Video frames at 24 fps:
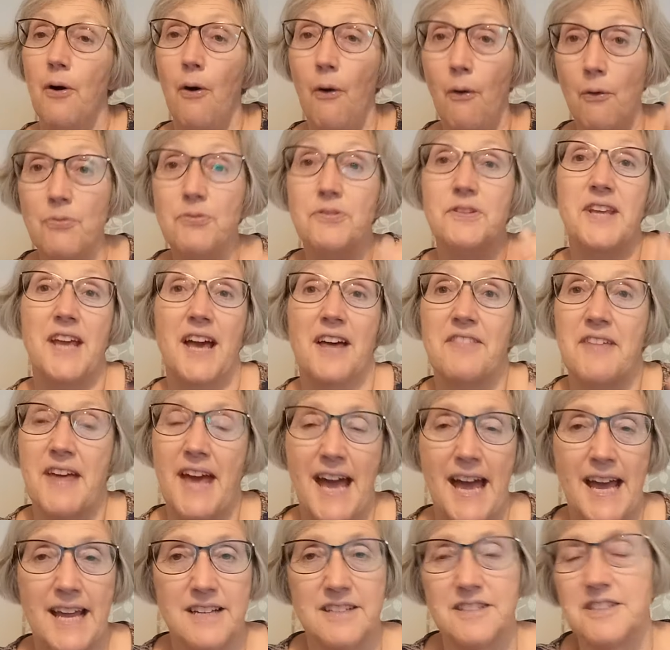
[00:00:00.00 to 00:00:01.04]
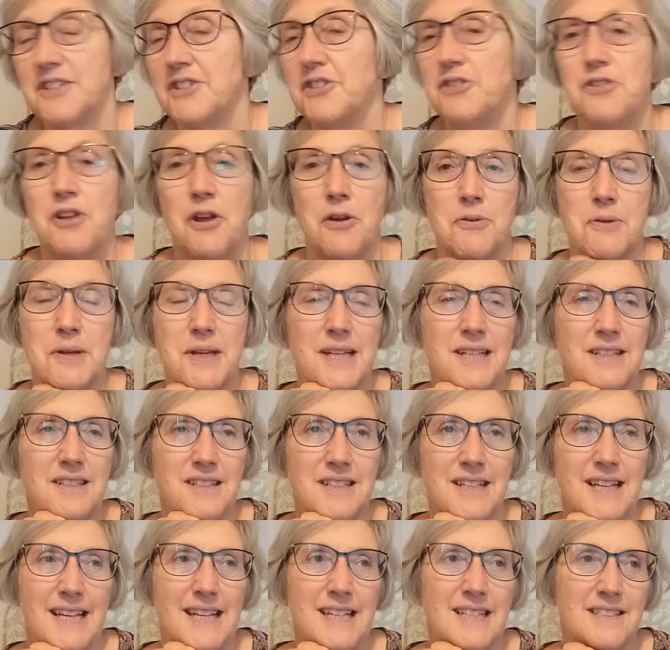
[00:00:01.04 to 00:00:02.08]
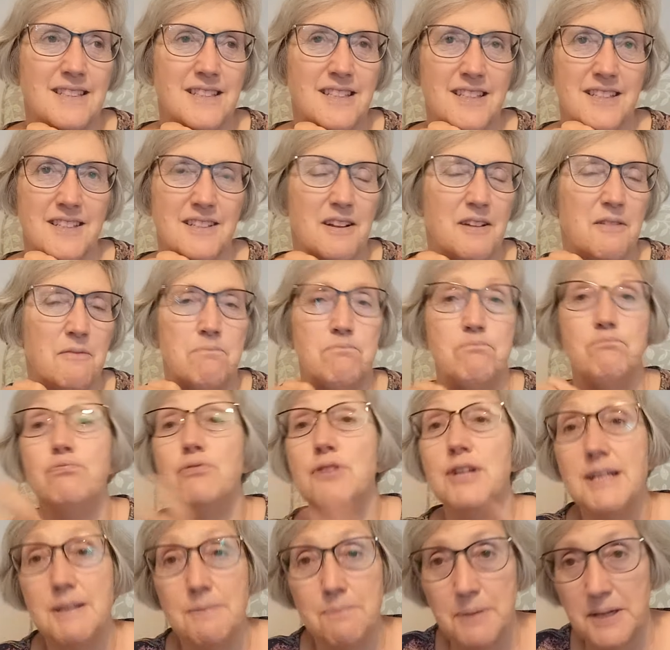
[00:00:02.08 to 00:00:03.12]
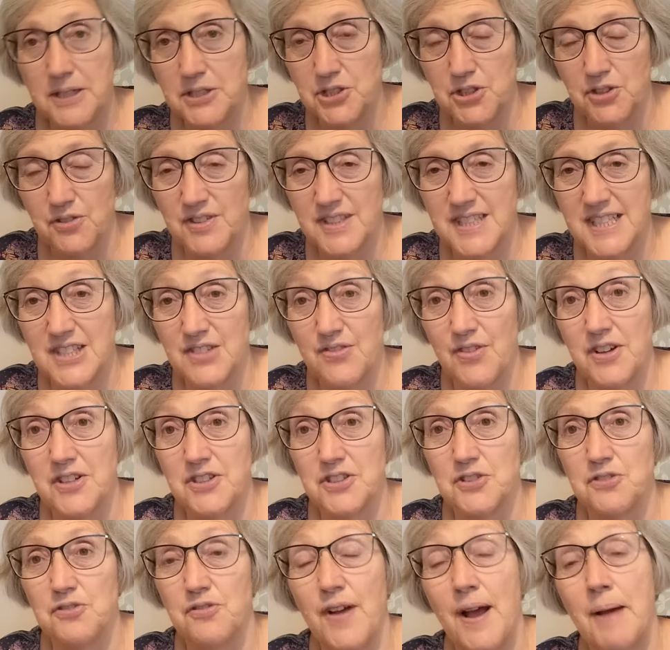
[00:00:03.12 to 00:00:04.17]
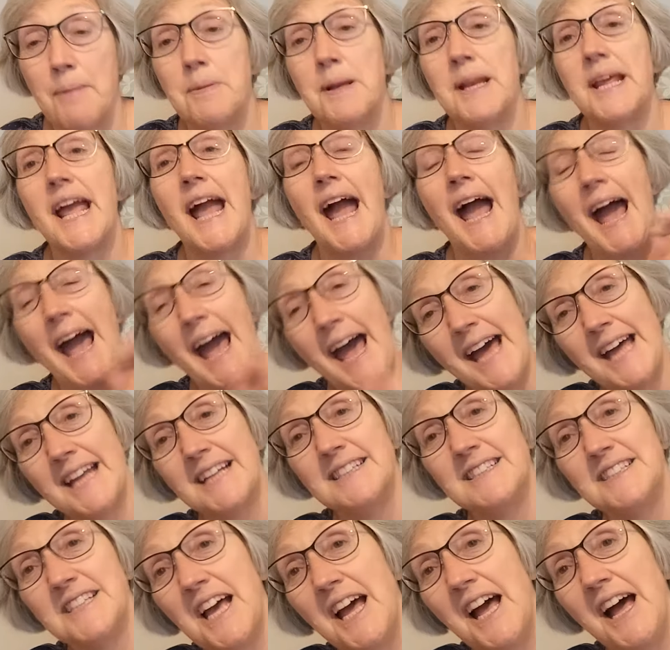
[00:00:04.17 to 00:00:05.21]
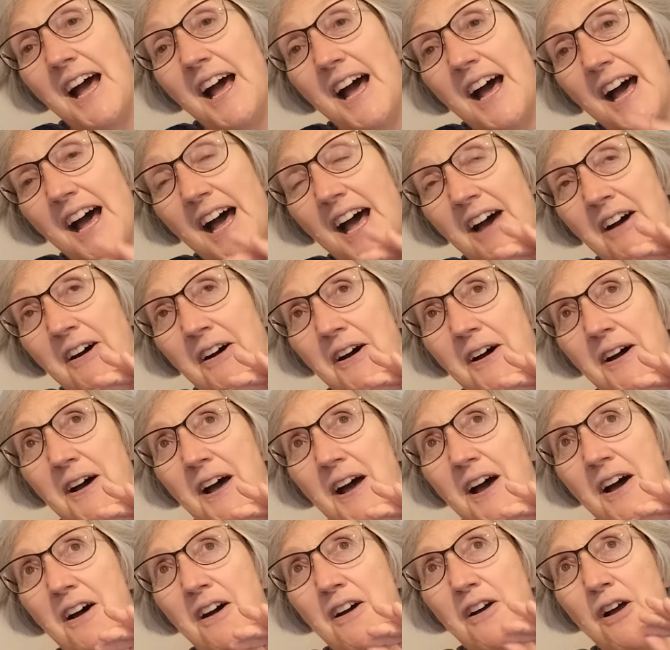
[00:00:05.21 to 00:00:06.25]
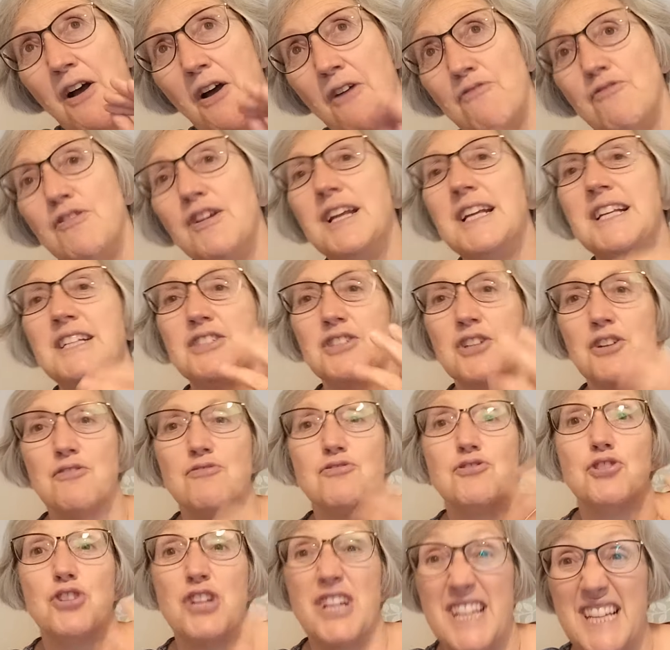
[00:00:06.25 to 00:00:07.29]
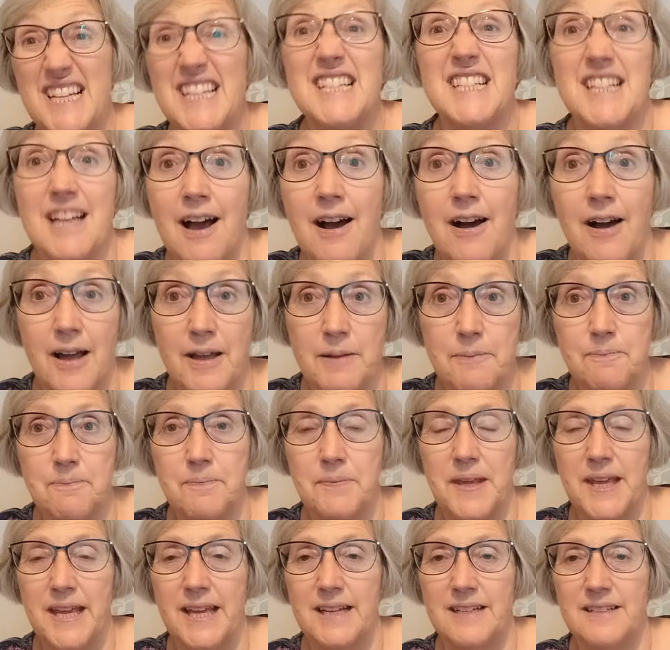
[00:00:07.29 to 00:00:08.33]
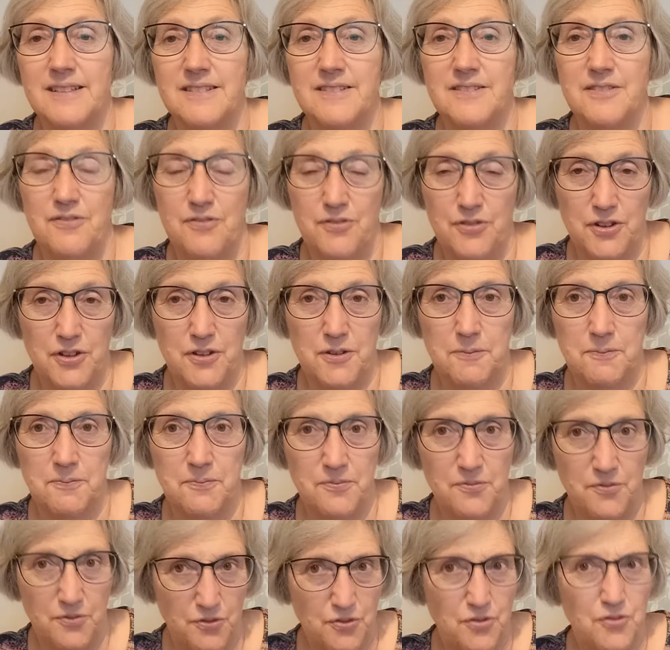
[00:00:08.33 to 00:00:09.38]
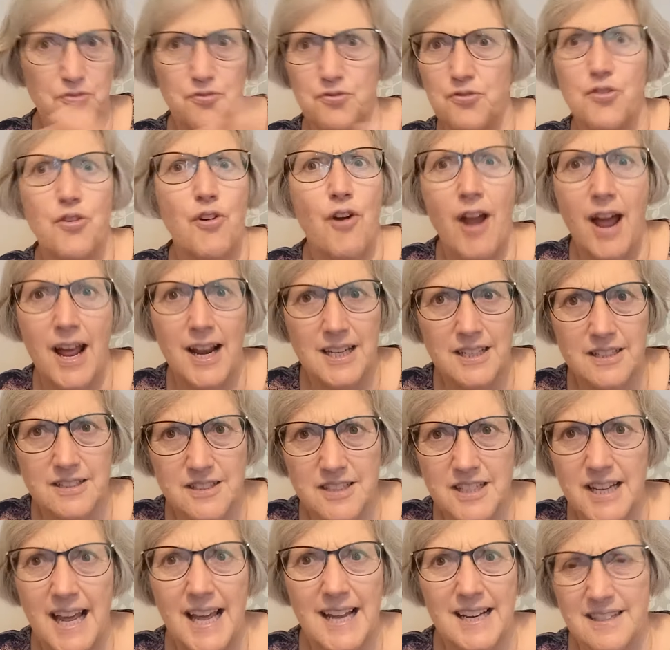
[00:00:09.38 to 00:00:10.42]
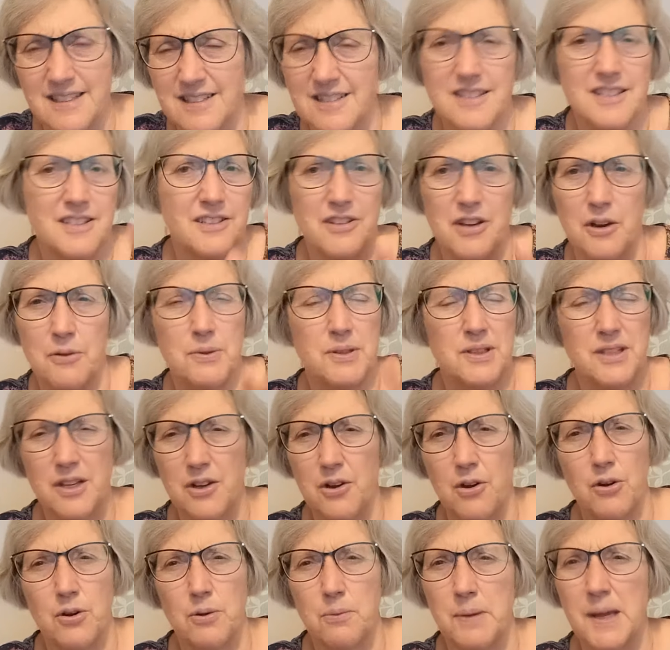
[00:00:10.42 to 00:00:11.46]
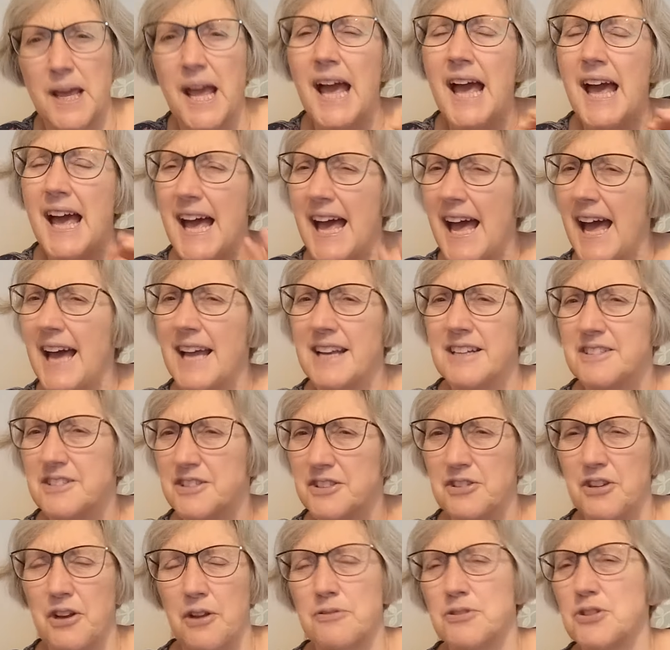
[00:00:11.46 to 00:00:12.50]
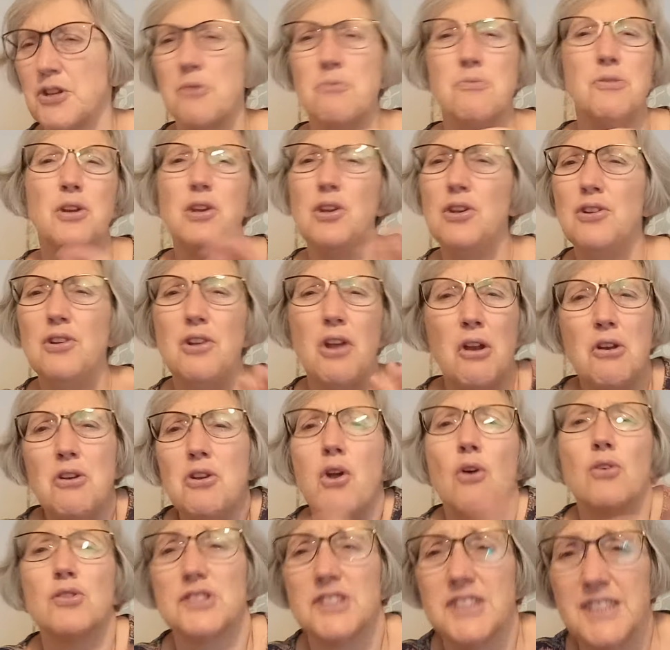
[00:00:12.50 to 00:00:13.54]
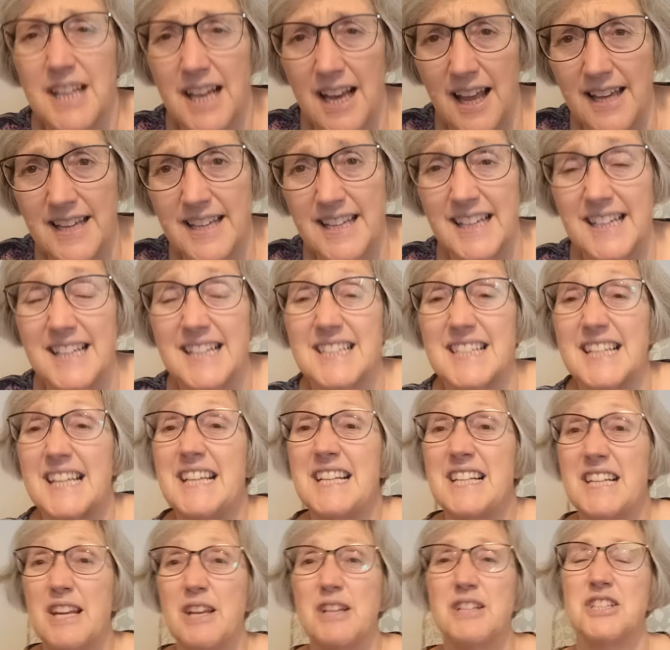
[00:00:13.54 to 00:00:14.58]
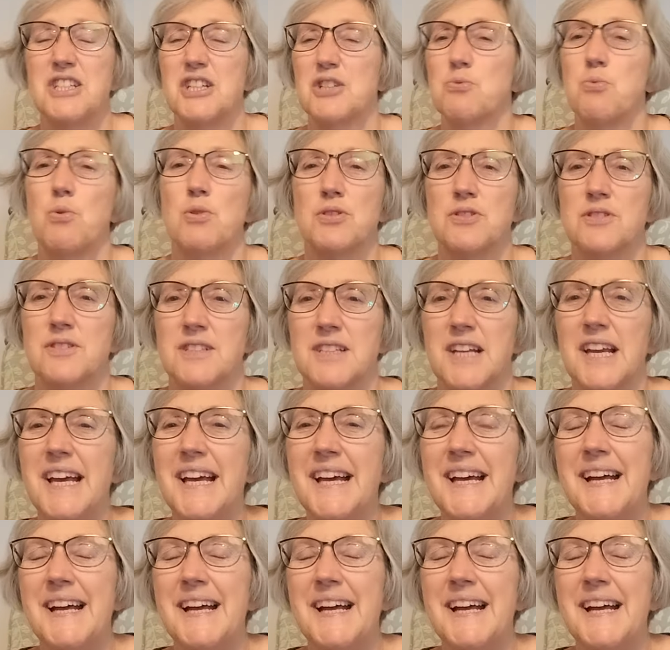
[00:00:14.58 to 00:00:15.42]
On the other hand, you know, it's a brilliant picture of a dysfunctional family and a really sort of tricky time for Ireland and, you know, in the economy. And, you know, so lots to like in it. It just wasn't.